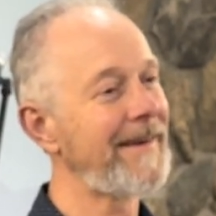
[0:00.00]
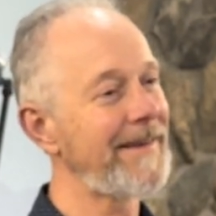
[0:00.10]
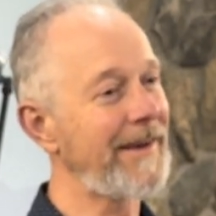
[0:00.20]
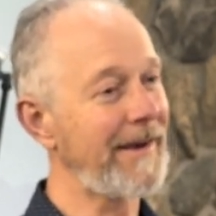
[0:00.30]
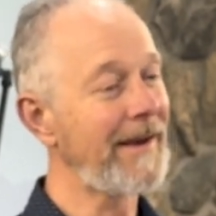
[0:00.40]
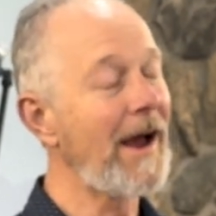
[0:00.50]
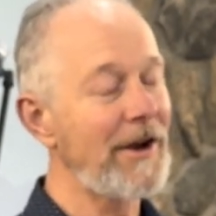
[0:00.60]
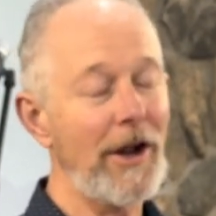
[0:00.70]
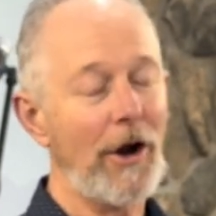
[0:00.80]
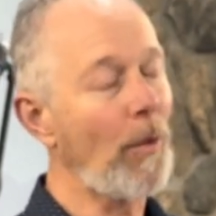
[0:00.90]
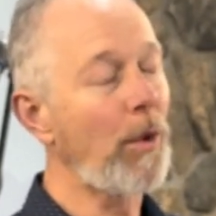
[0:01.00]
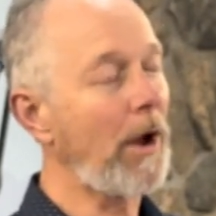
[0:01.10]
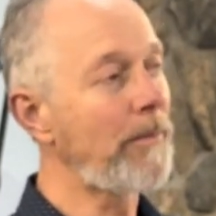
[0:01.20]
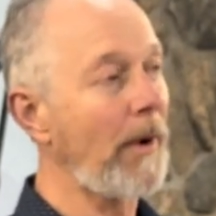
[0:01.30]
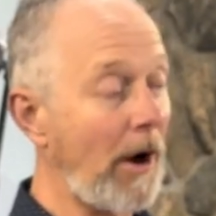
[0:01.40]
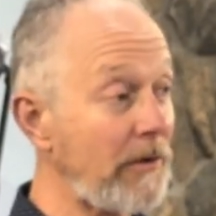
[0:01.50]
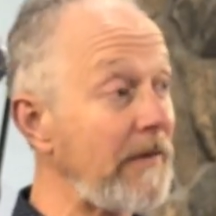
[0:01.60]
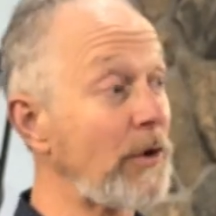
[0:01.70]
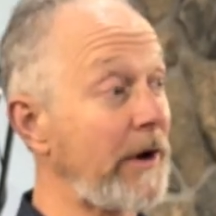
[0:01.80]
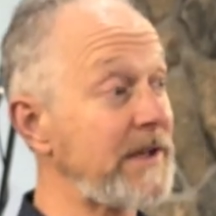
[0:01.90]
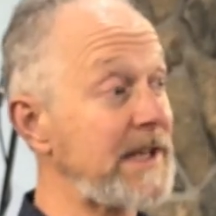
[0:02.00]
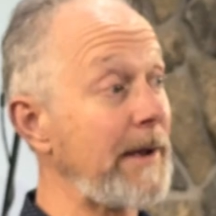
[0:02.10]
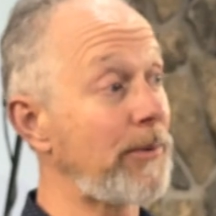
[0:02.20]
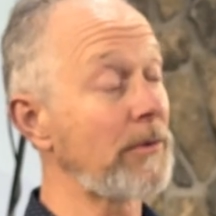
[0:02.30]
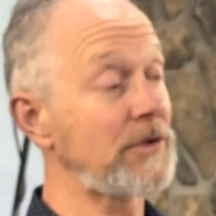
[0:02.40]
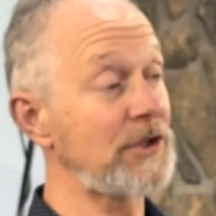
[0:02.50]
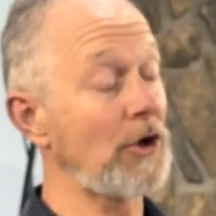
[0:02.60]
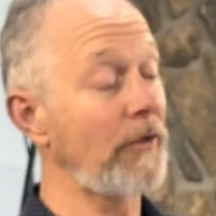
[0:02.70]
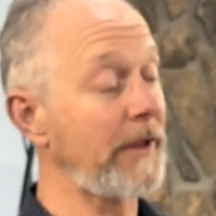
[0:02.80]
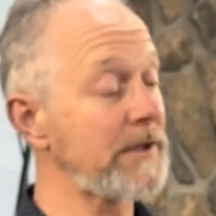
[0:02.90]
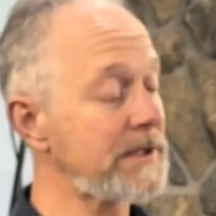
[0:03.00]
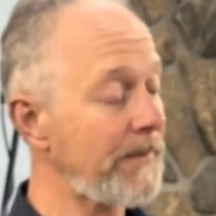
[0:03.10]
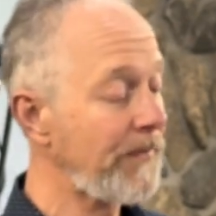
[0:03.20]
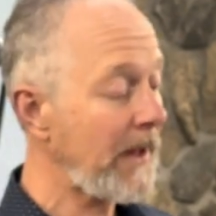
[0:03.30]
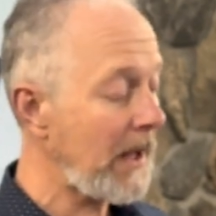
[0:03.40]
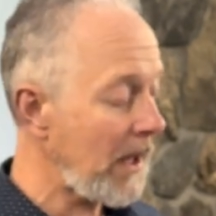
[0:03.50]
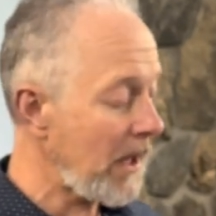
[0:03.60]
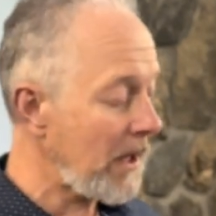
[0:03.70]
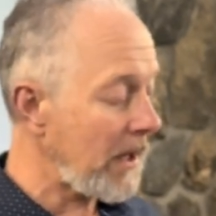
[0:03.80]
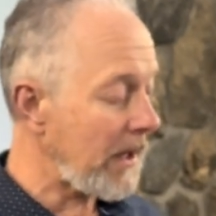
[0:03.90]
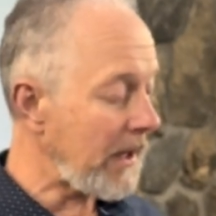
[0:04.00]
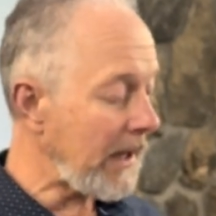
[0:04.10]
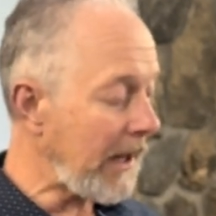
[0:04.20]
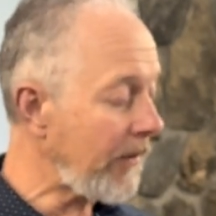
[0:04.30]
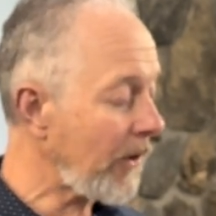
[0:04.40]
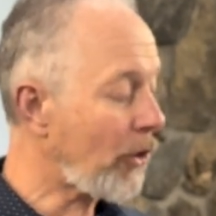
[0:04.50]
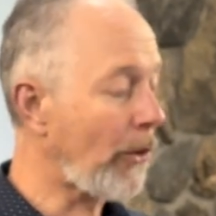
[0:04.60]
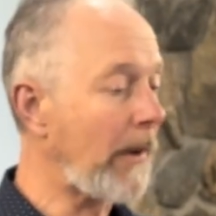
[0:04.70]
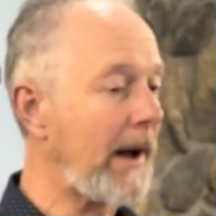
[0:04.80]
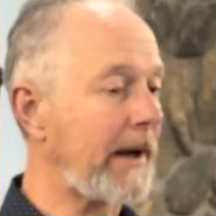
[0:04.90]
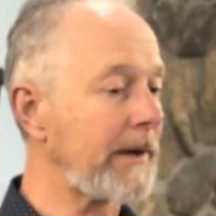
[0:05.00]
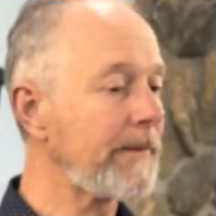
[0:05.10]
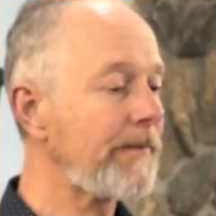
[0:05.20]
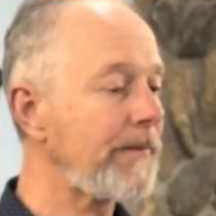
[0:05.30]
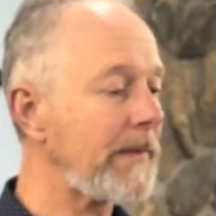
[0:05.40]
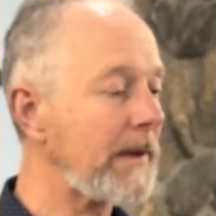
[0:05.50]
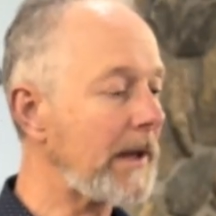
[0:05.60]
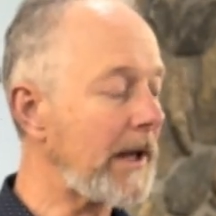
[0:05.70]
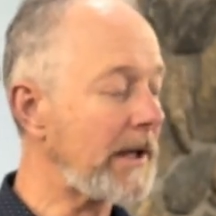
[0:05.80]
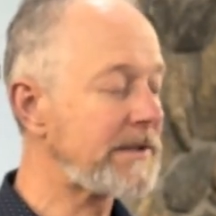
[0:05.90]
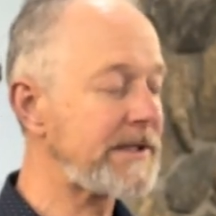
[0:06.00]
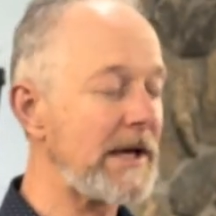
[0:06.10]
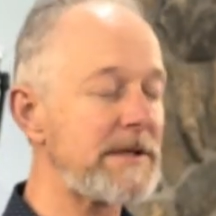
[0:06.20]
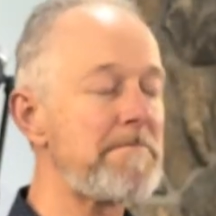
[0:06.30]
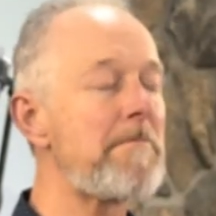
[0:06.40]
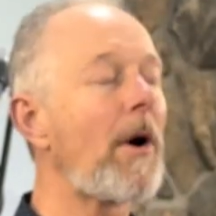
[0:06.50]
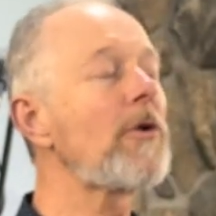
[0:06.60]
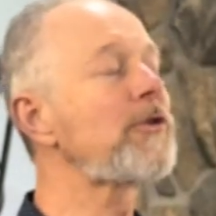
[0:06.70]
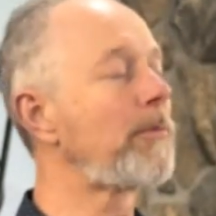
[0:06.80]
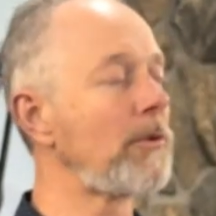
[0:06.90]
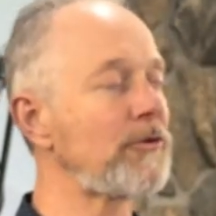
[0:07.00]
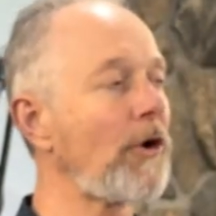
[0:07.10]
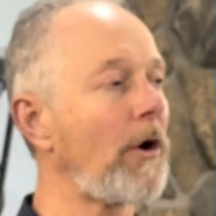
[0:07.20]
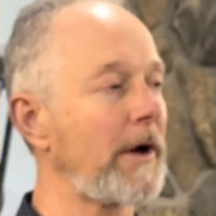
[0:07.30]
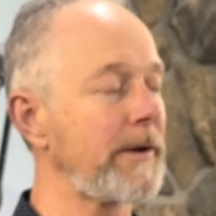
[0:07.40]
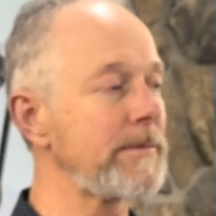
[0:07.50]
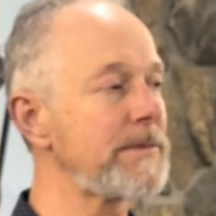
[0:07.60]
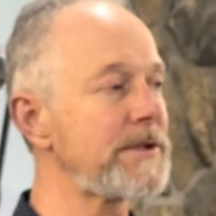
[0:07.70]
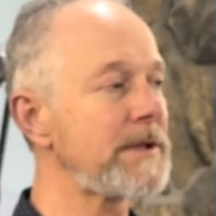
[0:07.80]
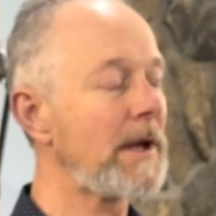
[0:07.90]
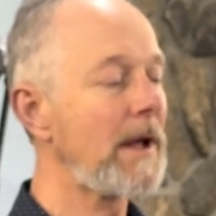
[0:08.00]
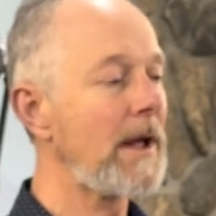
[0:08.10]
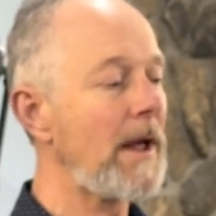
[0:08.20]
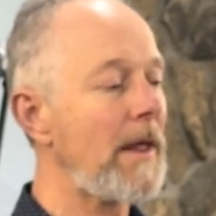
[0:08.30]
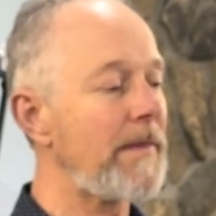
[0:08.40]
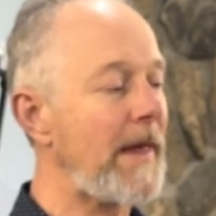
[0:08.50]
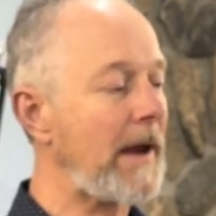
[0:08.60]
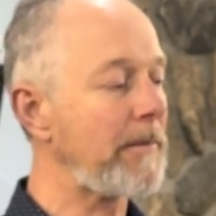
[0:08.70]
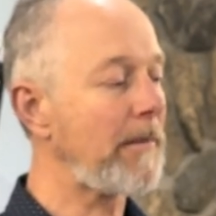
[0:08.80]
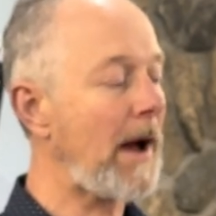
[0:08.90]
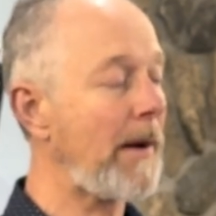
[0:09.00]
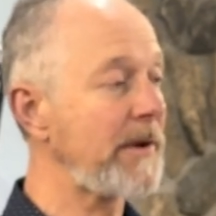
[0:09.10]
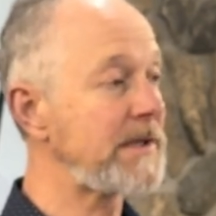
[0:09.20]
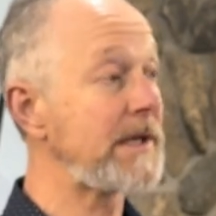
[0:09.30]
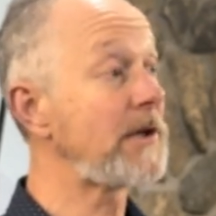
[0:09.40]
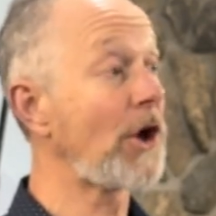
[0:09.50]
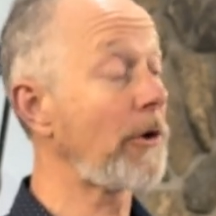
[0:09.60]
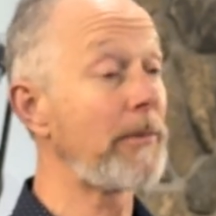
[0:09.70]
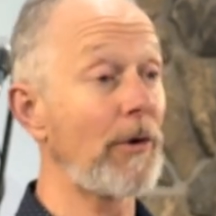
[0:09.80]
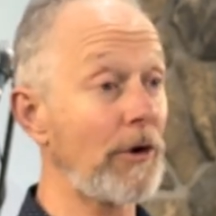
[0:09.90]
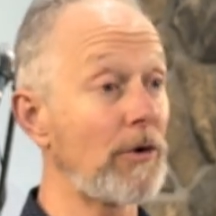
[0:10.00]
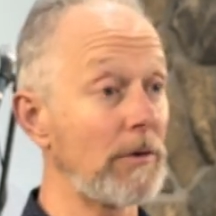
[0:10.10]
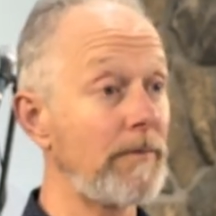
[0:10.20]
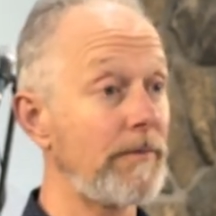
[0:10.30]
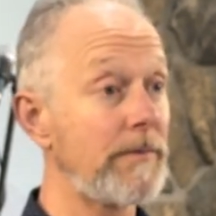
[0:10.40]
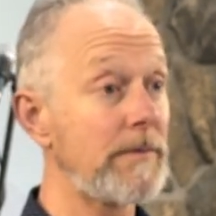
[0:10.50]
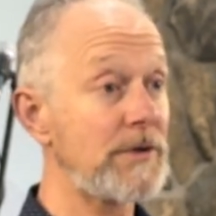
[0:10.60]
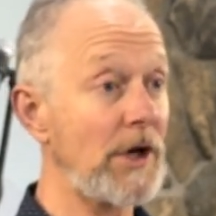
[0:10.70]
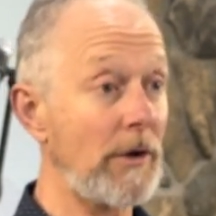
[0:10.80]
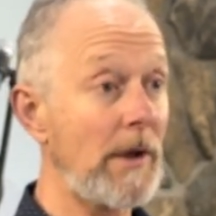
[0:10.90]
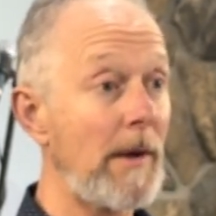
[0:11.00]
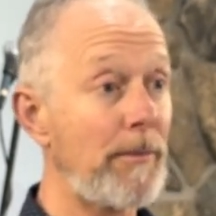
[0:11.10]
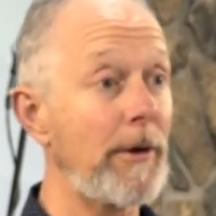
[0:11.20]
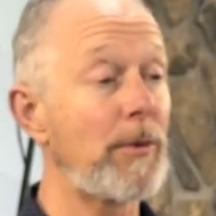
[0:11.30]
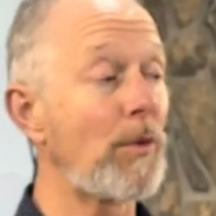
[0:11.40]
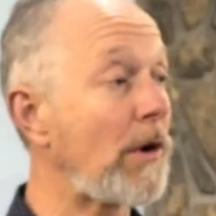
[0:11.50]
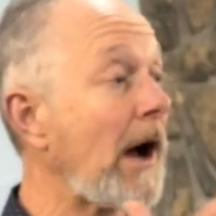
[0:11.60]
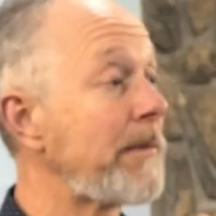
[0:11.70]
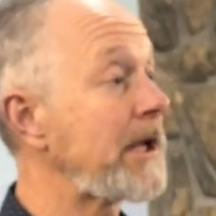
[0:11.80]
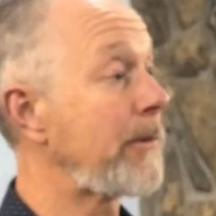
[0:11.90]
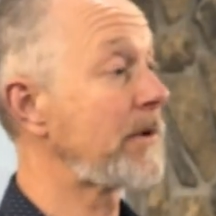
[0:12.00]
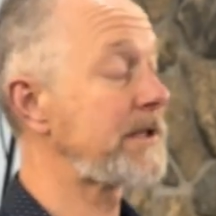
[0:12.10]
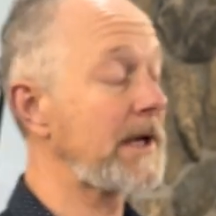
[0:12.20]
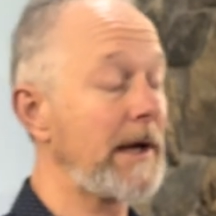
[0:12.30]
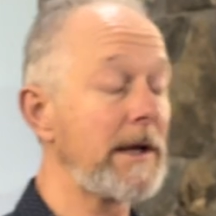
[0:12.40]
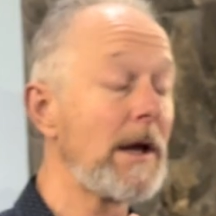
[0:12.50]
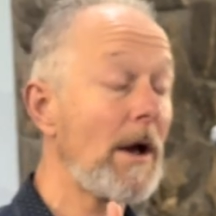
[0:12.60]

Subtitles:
Yeah. No, no. Well, I'll give you an example just on this. In the Quran, it says multiple times that Muhammad did no miracle. So people will come to him and say,